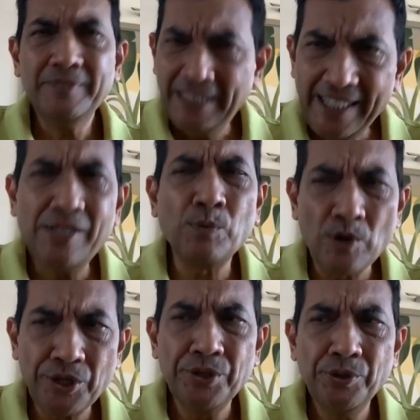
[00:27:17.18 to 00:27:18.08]
didn't
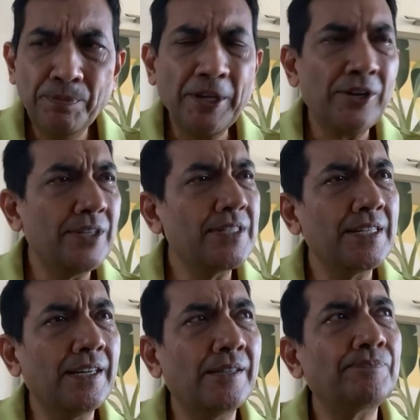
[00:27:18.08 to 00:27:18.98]
want to do because
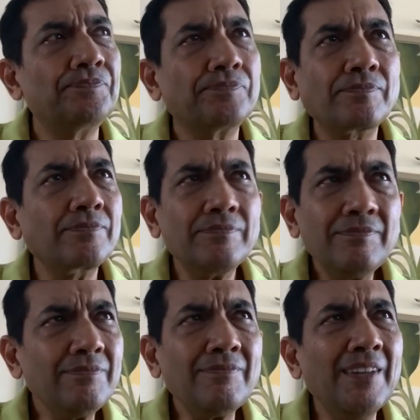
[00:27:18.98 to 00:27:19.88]

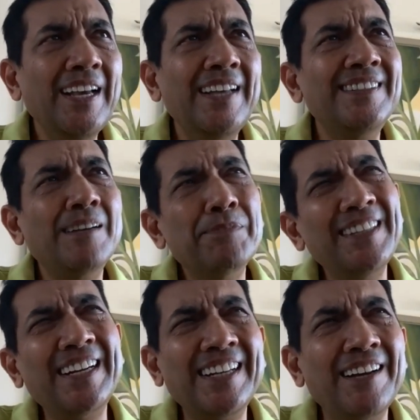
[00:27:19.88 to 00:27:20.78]
it's something
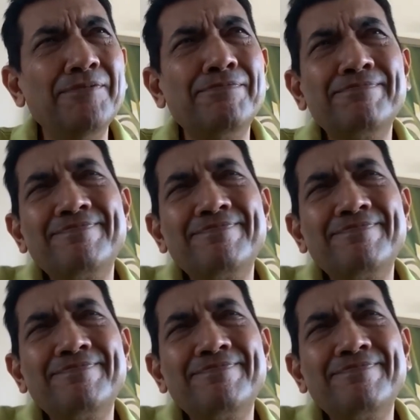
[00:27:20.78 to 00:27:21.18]
that I've